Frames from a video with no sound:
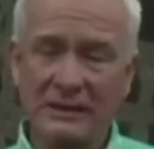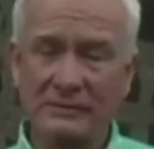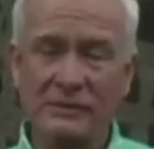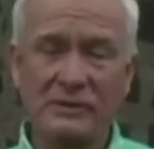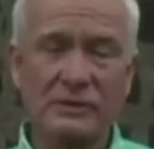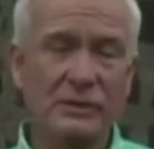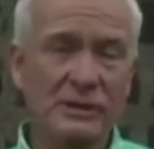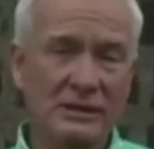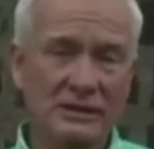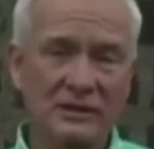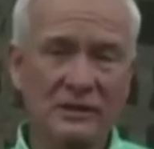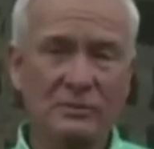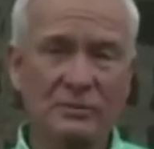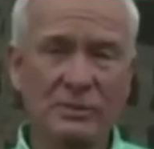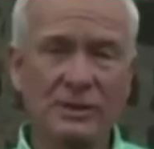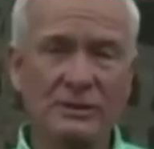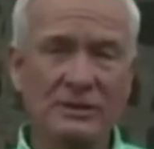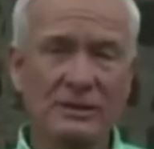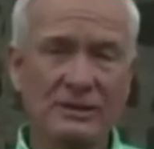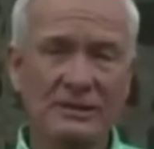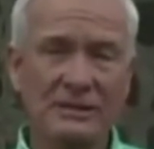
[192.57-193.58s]
during this
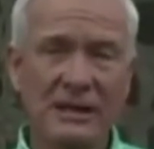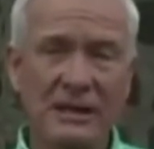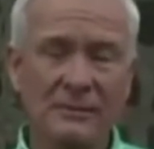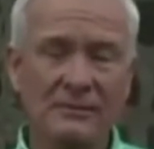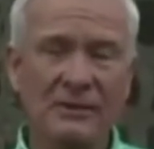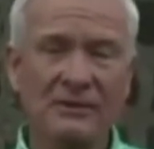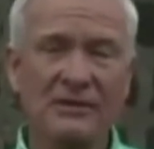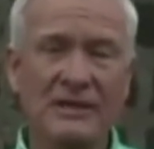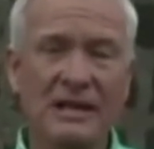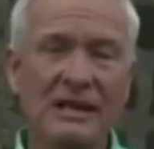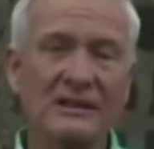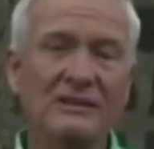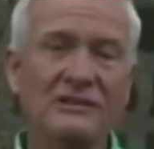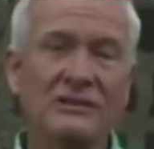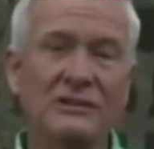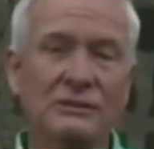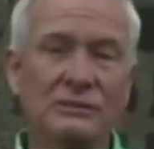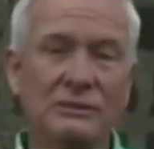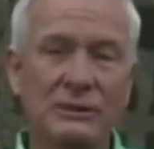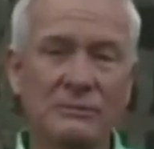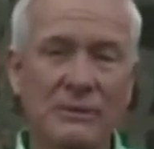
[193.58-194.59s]
period of time, stands
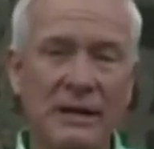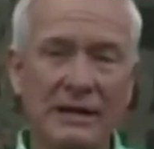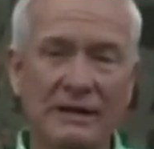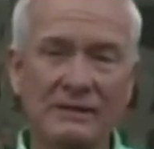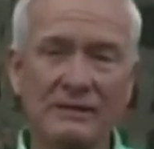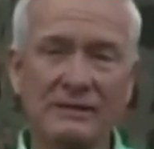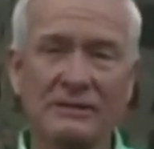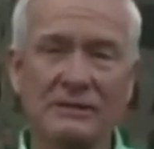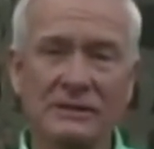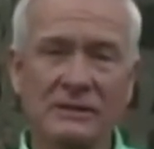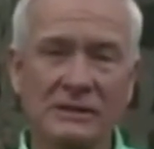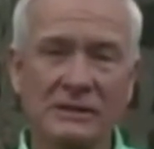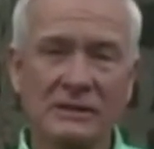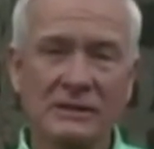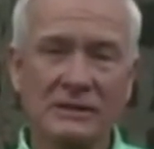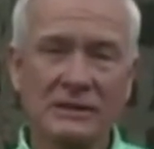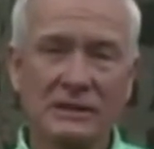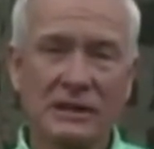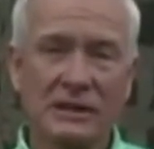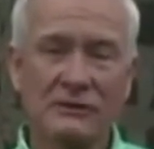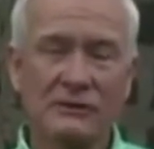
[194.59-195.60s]
as a reminder
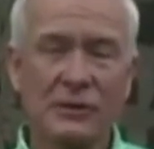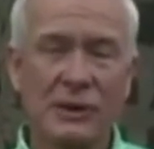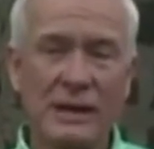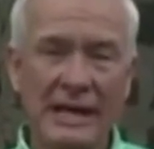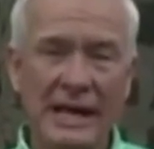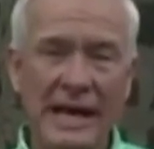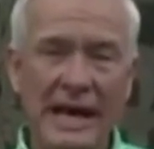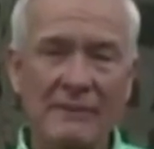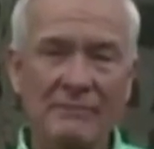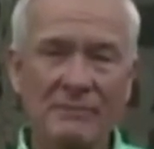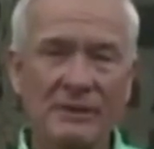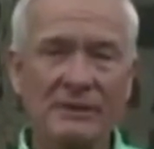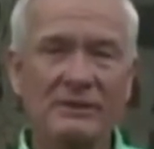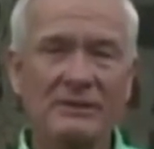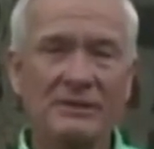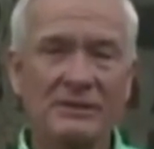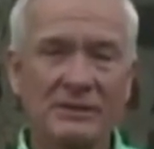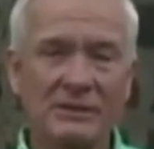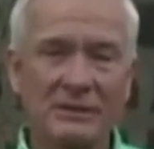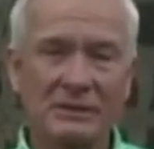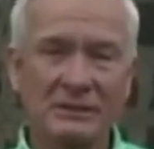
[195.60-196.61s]
of what happened
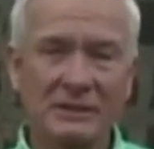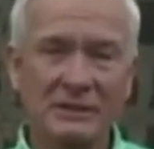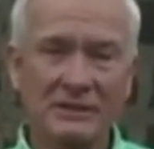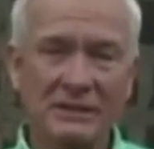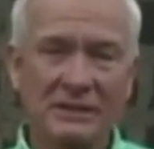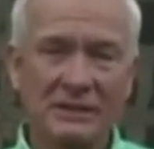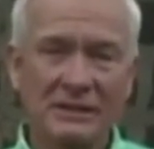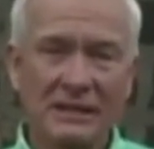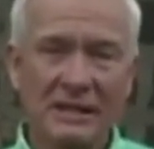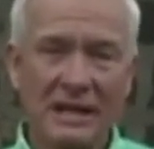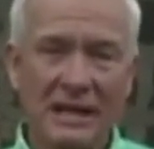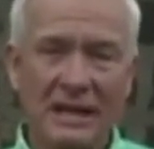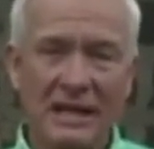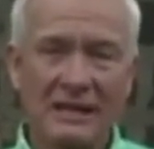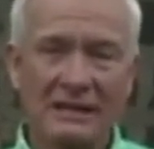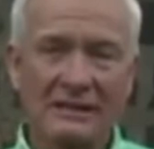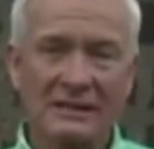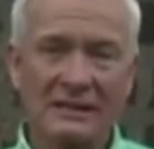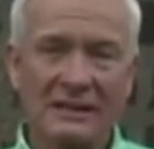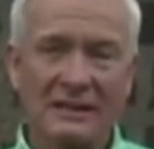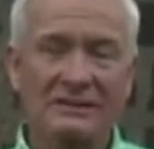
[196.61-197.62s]
here.
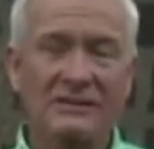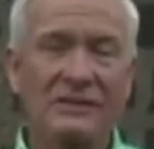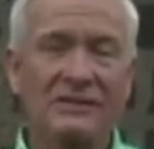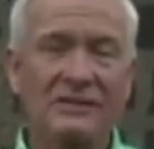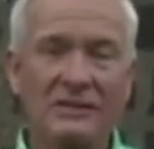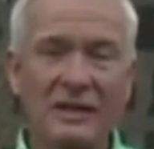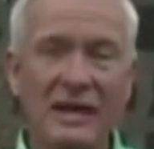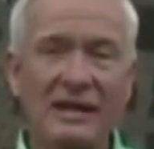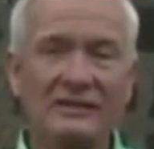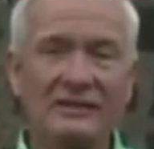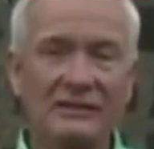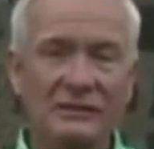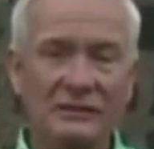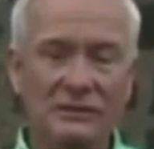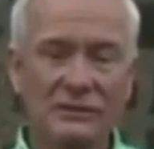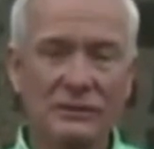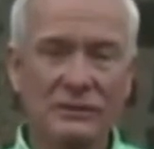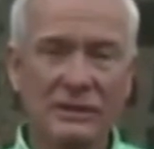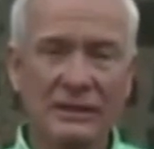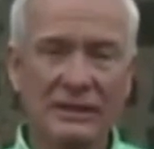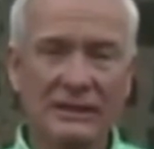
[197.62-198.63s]
And it's a sad
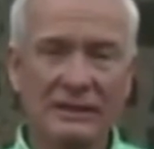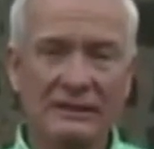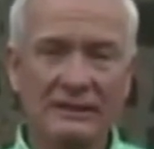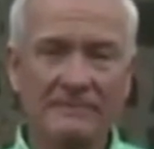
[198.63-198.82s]
story,